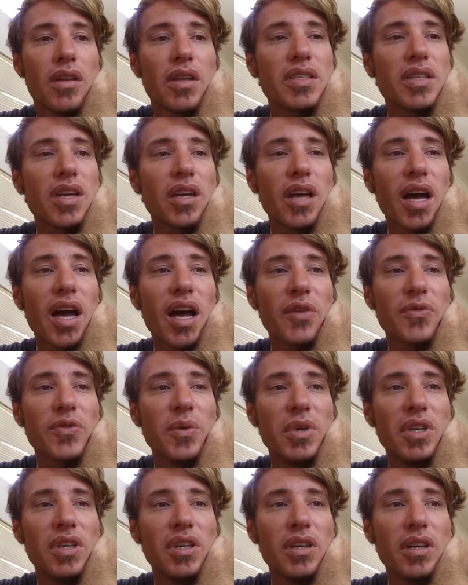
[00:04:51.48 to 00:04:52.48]
It's going to have
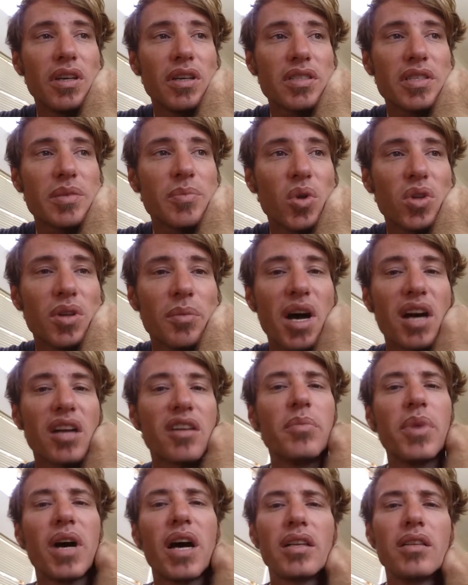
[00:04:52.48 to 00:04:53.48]
to be a small
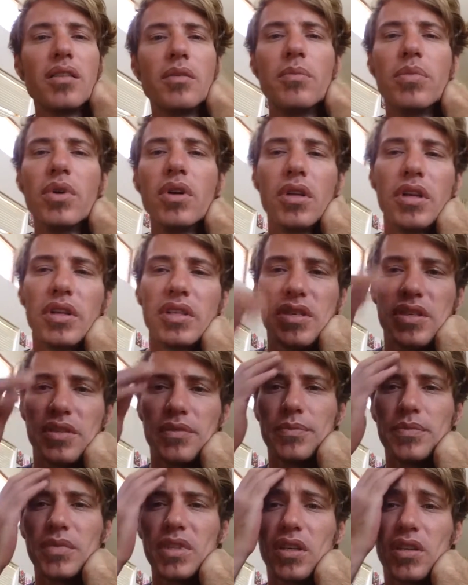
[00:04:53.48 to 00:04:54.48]
amount of biting the bullet
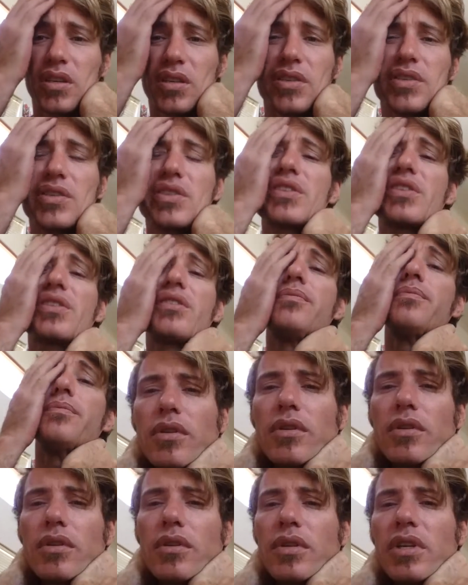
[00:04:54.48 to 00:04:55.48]
because
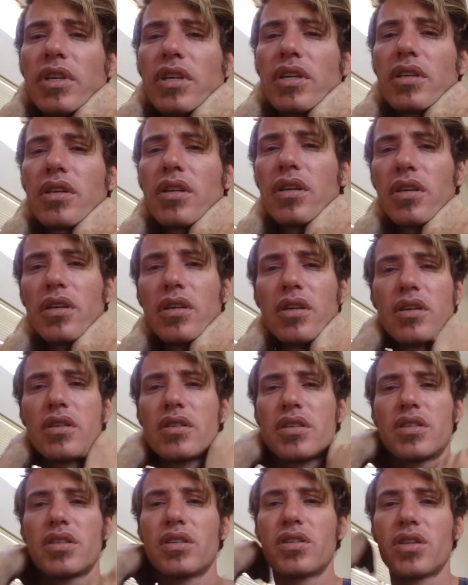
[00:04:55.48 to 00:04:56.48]
it
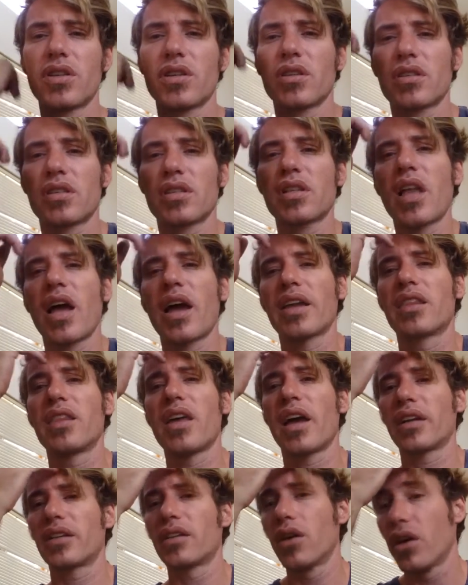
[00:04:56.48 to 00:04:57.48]
is just like
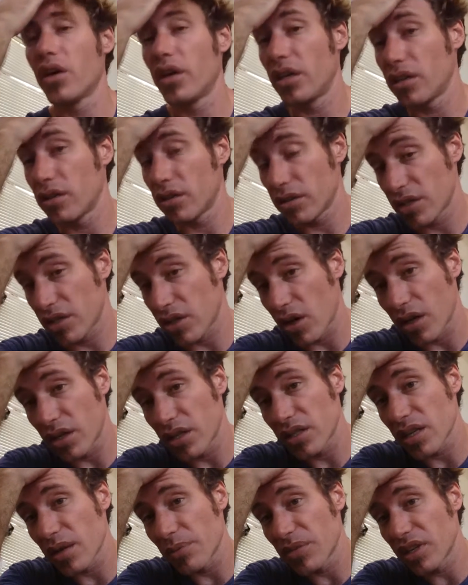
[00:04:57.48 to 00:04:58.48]
that. Going and
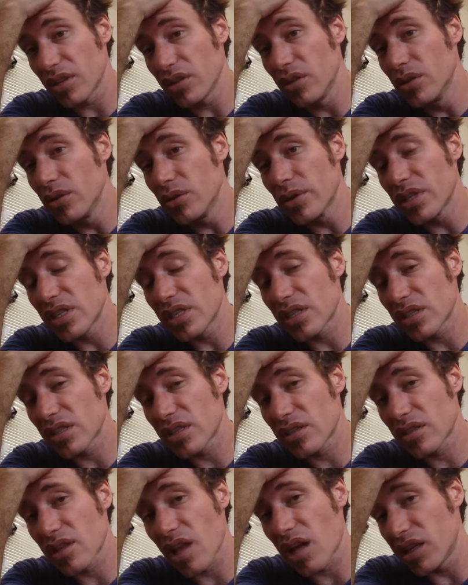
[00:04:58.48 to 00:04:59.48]
starting something new is
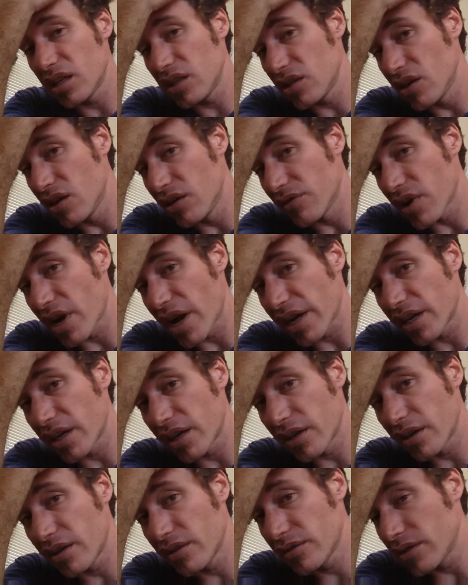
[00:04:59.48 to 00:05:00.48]
slightly nerve-wracking.